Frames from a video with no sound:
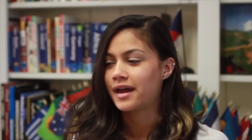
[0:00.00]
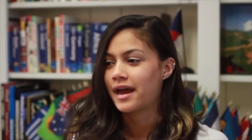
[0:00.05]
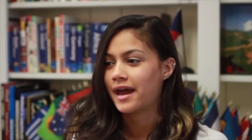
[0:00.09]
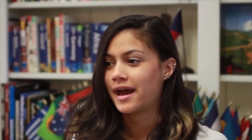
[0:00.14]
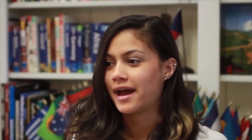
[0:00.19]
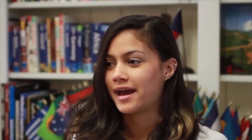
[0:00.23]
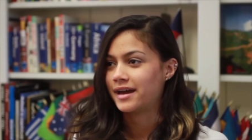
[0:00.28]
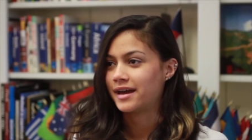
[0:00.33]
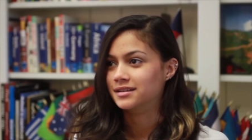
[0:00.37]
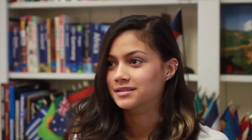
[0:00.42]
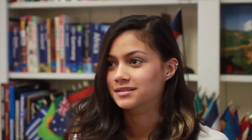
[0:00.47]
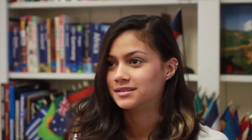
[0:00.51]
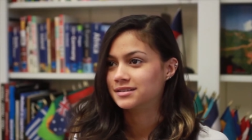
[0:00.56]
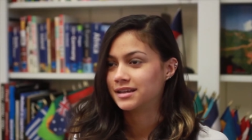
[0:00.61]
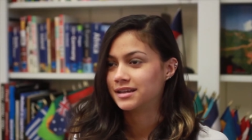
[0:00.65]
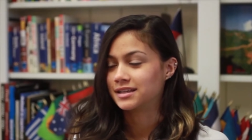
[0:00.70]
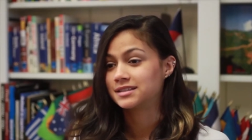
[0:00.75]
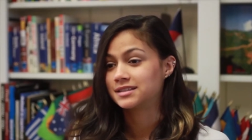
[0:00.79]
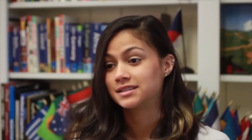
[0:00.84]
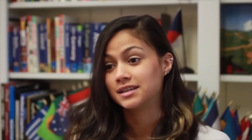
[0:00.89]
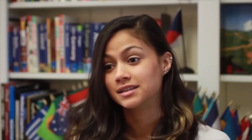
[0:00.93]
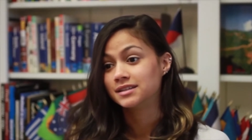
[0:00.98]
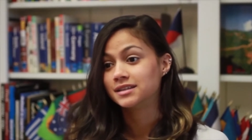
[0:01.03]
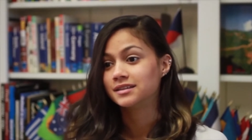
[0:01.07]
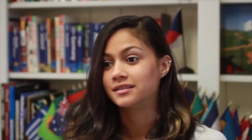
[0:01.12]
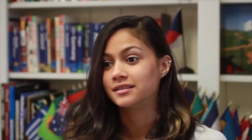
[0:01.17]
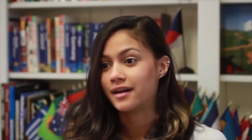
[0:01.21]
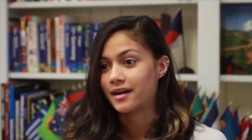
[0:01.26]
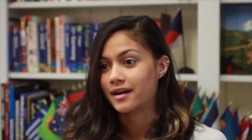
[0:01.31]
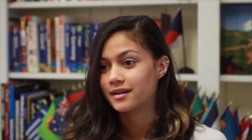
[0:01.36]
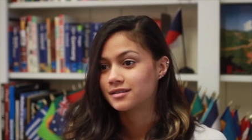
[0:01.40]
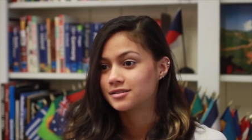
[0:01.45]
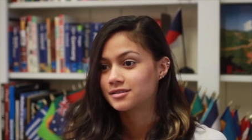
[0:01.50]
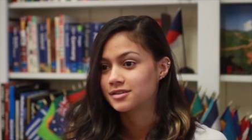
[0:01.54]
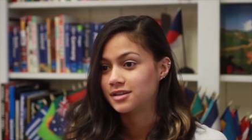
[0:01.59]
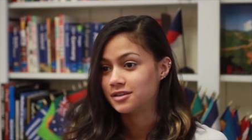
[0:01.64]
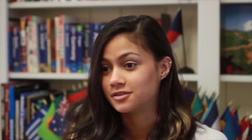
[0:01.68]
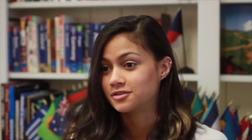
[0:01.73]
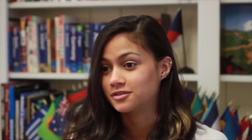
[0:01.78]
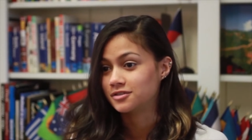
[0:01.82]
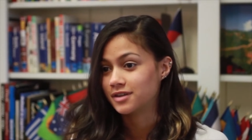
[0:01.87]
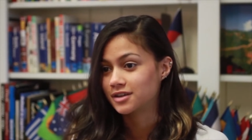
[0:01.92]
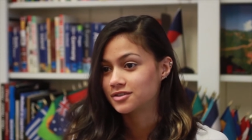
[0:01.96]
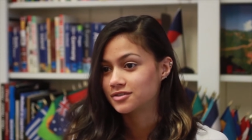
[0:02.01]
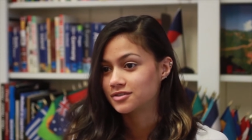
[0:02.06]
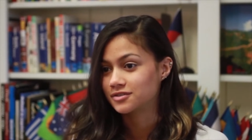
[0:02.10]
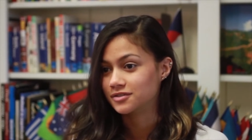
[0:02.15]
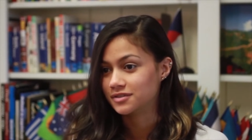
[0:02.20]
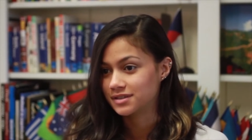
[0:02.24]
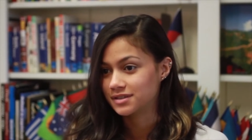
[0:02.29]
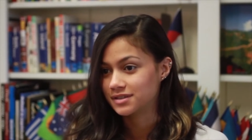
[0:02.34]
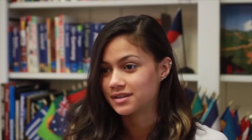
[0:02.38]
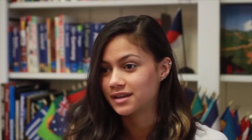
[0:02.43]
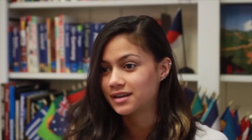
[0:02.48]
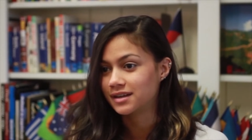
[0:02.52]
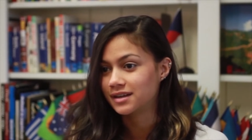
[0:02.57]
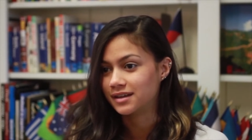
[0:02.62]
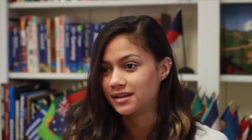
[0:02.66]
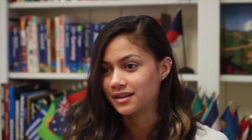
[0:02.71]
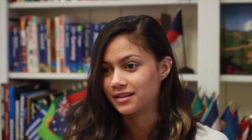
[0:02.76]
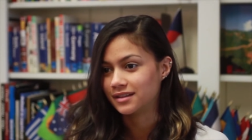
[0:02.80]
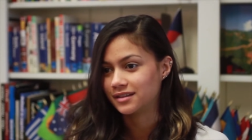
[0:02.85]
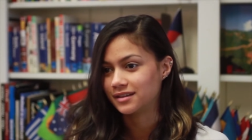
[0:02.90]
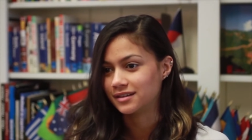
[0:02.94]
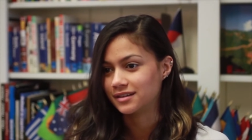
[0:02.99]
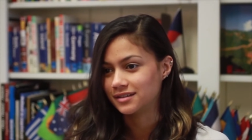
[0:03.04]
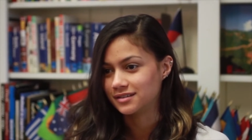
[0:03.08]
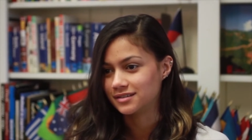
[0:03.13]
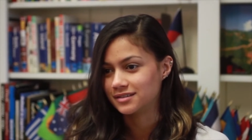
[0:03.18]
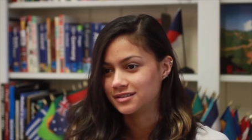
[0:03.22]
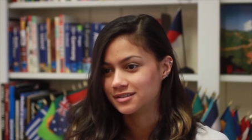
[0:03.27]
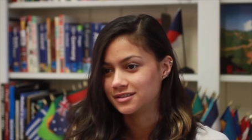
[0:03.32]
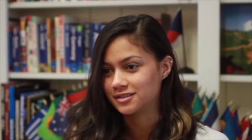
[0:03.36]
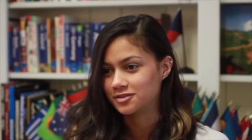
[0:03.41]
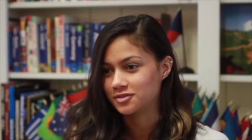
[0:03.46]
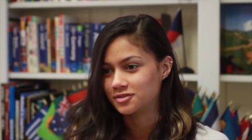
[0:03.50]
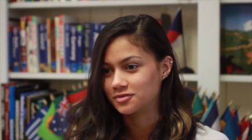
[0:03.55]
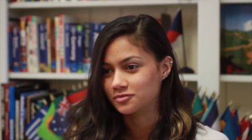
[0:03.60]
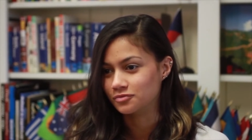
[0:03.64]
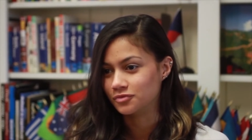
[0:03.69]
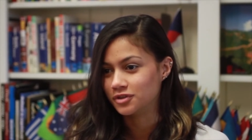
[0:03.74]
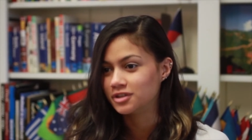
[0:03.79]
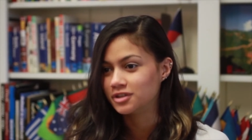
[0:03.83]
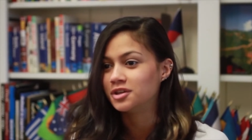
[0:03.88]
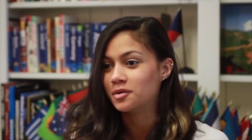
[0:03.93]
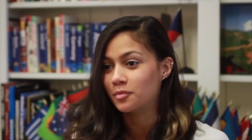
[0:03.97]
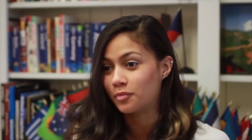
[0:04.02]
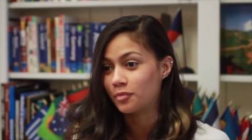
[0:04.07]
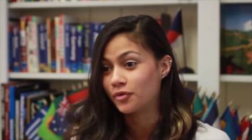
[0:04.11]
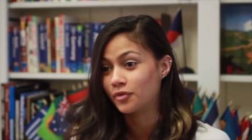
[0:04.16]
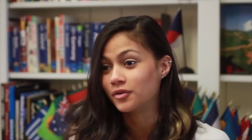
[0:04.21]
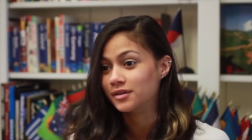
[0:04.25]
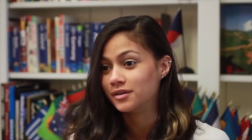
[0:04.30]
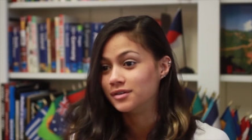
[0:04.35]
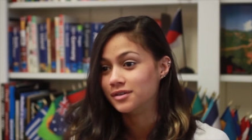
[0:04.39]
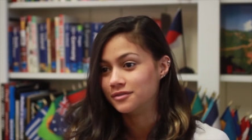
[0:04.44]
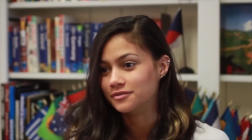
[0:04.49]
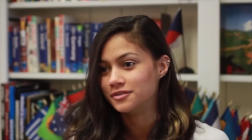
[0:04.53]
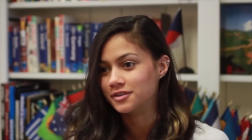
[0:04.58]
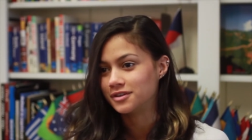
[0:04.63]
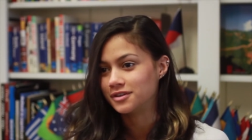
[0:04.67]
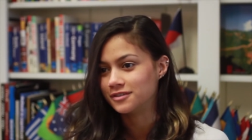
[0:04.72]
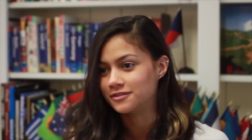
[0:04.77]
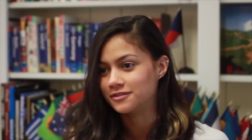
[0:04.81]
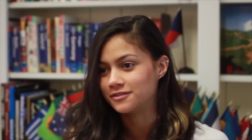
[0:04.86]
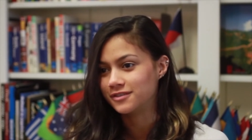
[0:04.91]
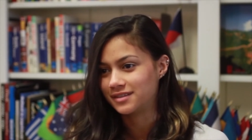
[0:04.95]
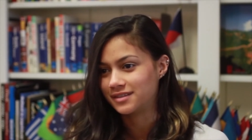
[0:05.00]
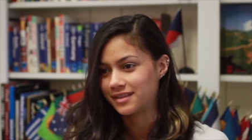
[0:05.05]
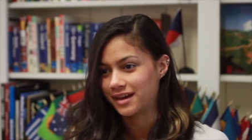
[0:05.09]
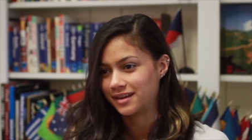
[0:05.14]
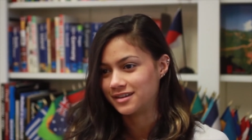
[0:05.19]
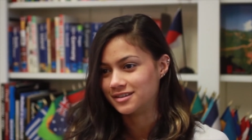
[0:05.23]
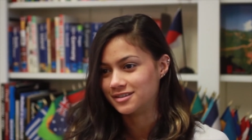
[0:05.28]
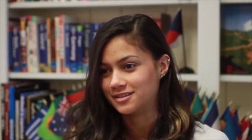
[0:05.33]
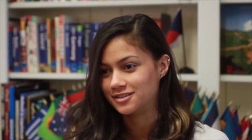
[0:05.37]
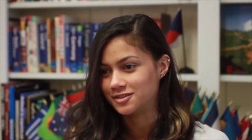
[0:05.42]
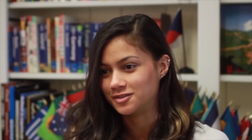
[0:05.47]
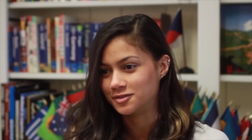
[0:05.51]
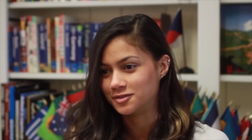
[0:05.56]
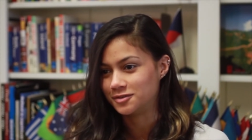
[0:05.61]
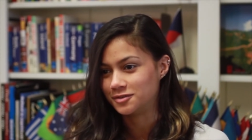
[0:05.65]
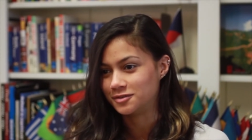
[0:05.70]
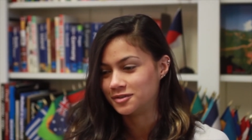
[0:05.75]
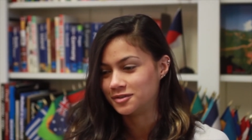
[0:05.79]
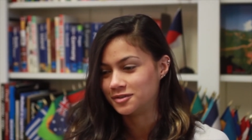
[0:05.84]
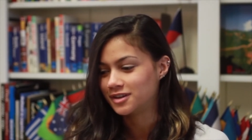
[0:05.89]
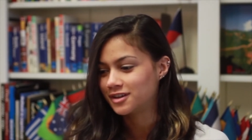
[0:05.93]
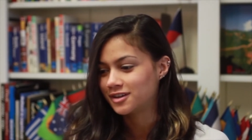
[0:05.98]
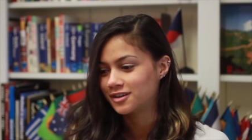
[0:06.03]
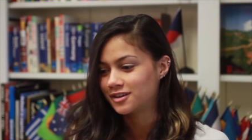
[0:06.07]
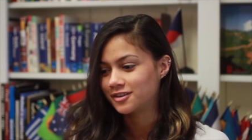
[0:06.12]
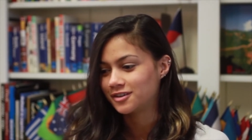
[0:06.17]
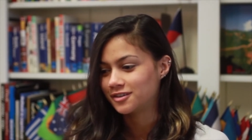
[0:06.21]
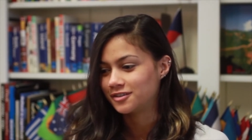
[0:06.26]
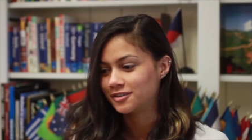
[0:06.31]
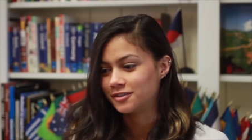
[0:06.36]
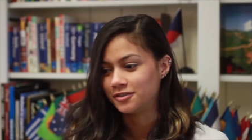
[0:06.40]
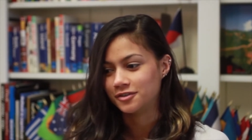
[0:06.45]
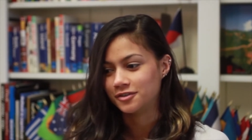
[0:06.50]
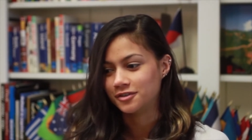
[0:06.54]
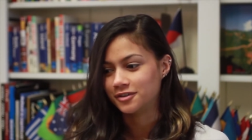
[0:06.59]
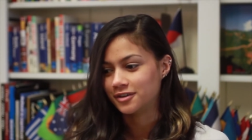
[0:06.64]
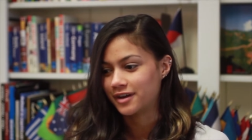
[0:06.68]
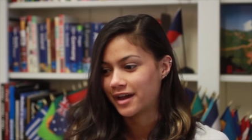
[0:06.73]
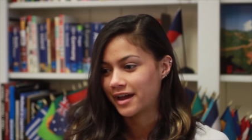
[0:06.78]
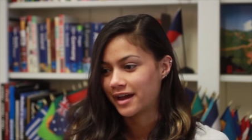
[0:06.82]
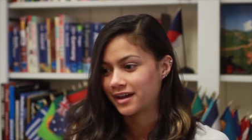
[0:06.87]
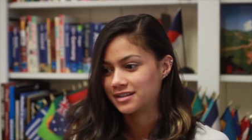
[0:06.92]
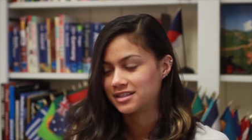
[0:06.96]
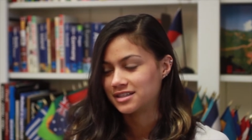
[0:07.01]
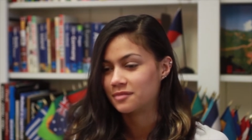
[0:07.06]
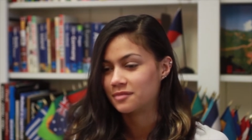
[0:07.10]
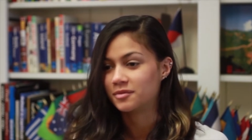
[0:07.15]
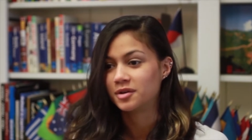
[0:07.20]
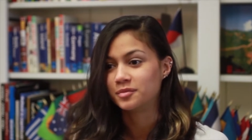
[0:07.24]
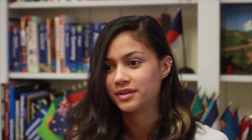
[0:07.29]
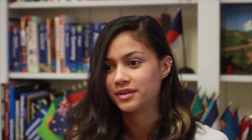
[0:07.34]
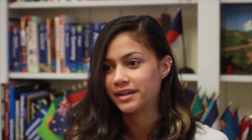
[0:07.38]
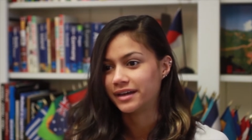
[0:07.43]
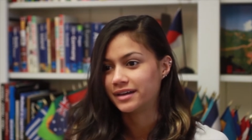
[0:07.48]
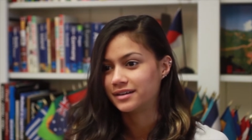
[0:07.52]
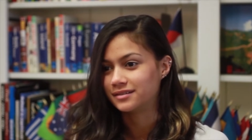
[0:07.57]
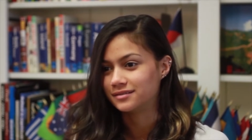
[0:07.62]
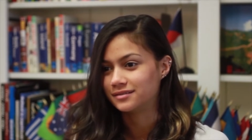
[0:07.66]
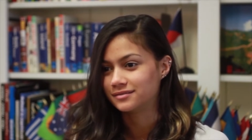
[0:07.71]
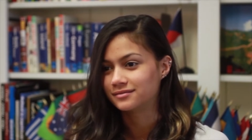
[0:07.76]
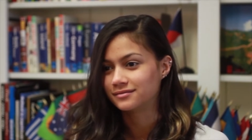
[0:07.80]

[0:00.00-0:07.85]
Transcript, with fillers: and extending that to international study, I think is just really important if you can fit that into your academic plan.